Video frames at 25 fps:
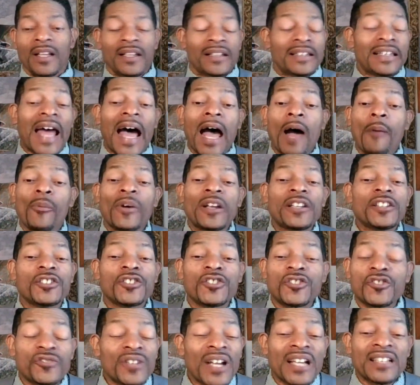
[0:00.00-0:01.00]
Not when you're
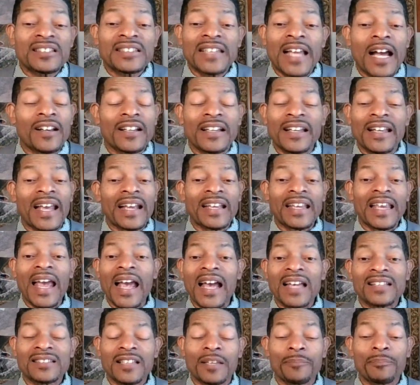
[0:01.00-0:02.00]
stretched out in that
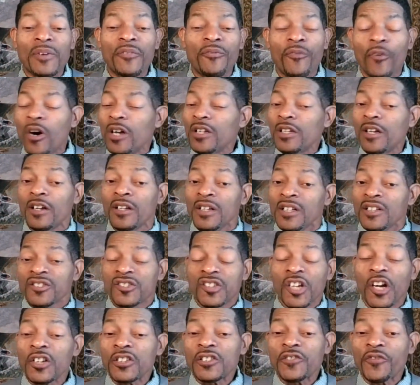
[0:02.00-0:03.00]
casket before your
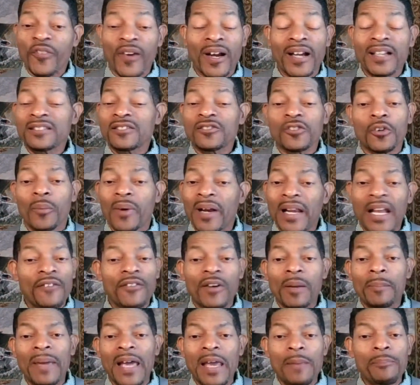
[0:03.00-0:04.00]
church friends or whatever
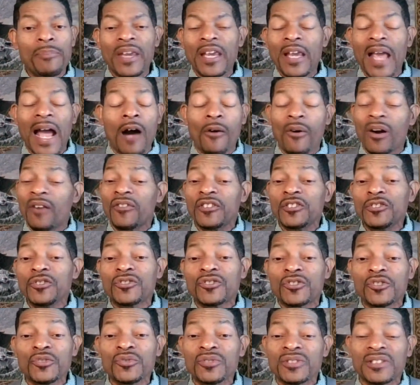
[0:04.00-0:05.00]
it may be, however you
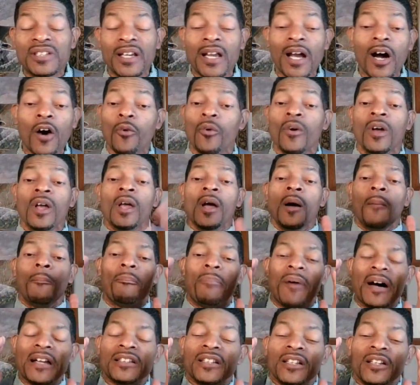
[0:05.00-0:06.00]
choose to go.
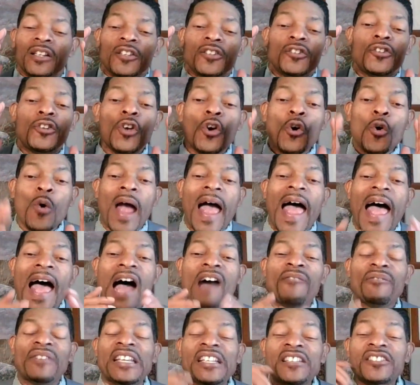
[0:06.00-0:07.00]
But you
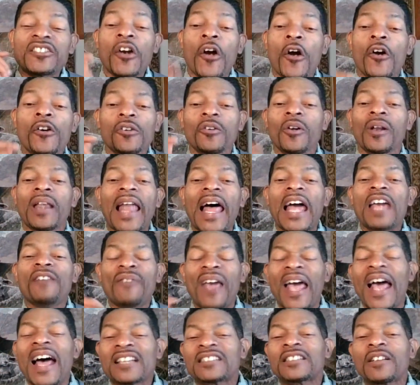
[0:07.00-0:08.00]
have eternal life
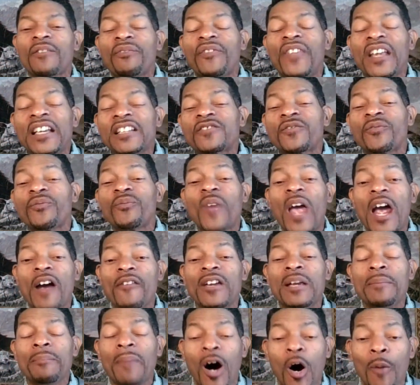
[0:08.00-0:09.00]
as of this
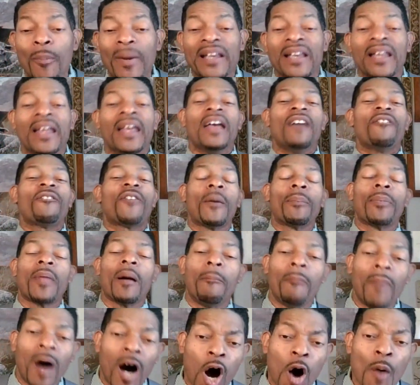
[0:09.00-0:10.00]
very moment. From the
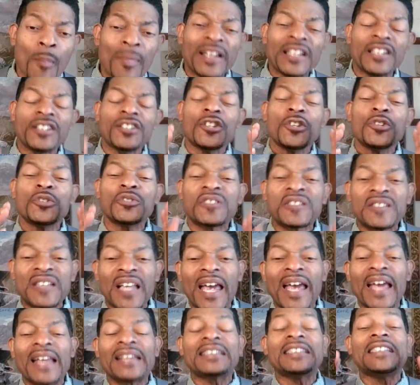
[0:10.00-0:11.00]
moment you
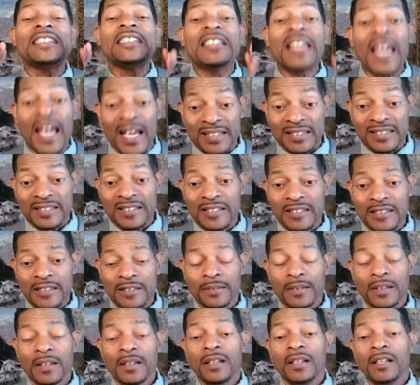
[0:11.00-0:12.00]
said yes,
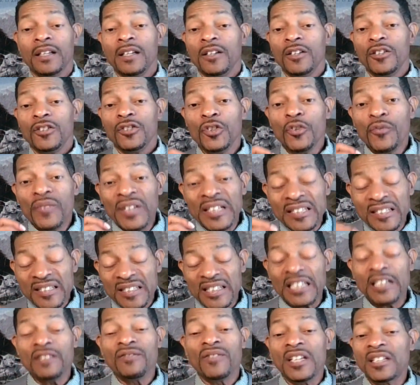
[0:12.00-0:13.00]
you
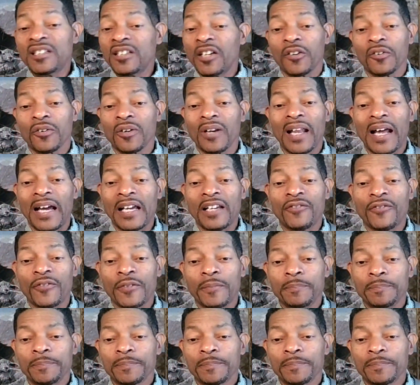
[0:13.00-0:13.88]
received eternal life.